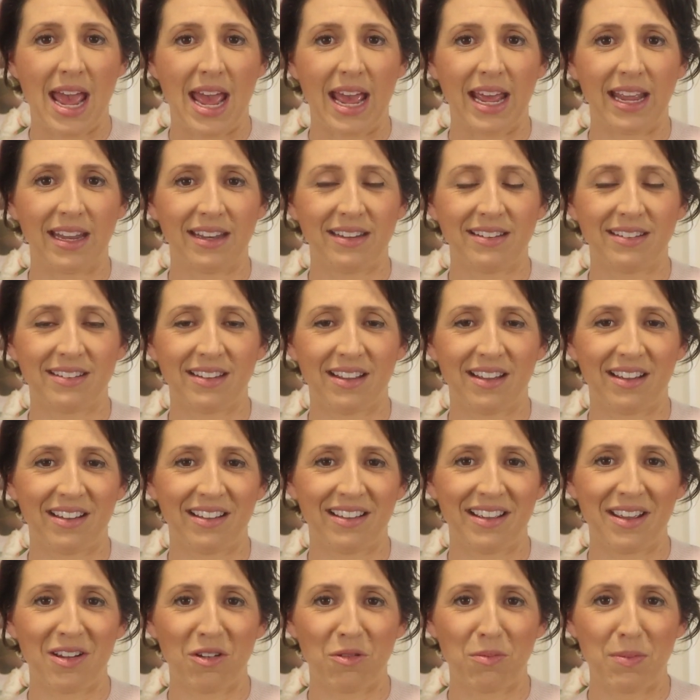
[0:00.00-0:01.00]
and
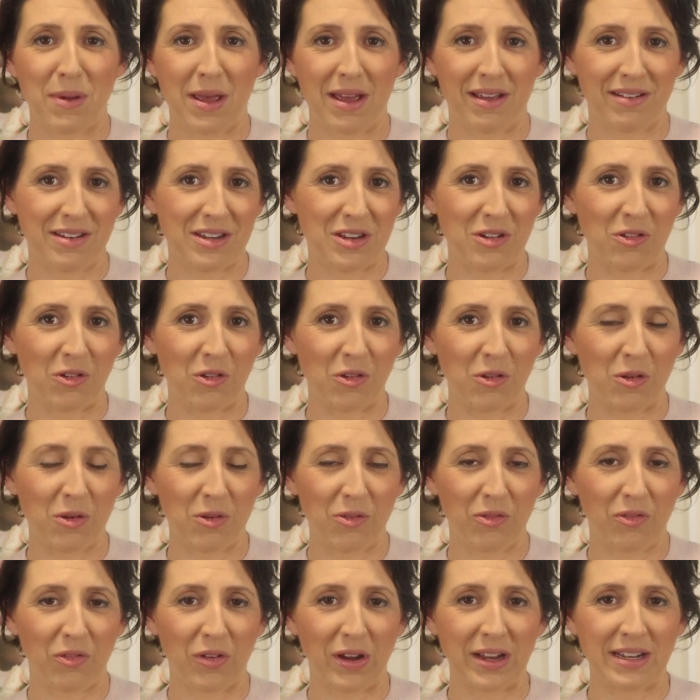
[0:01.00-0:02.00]
help out
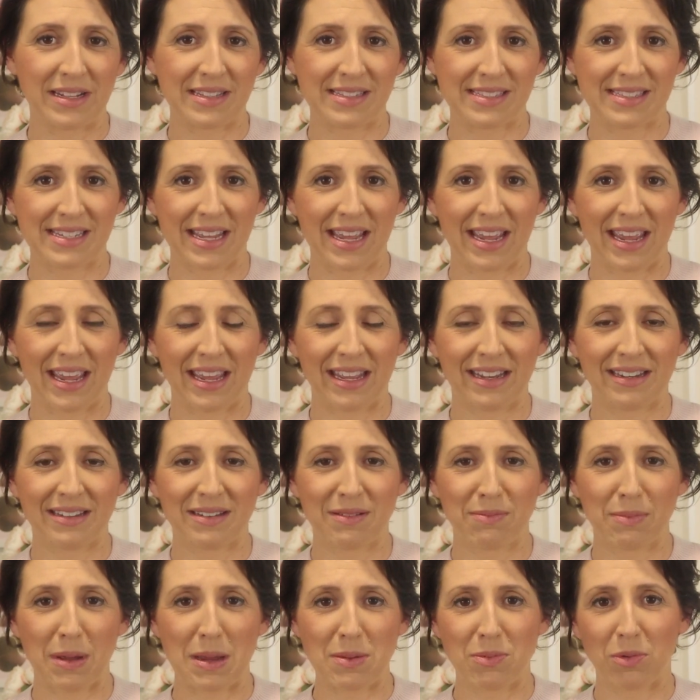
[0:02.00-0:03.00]
your friends
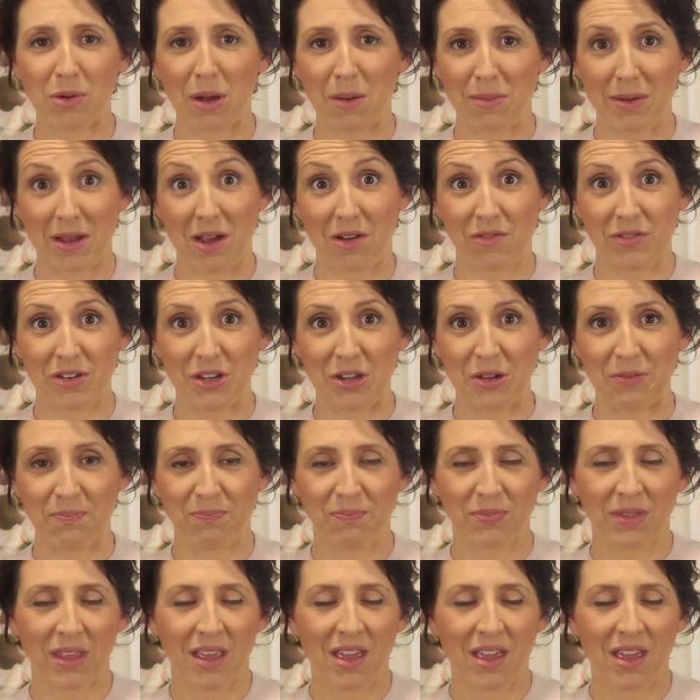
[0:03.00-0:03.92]
and people coming after you.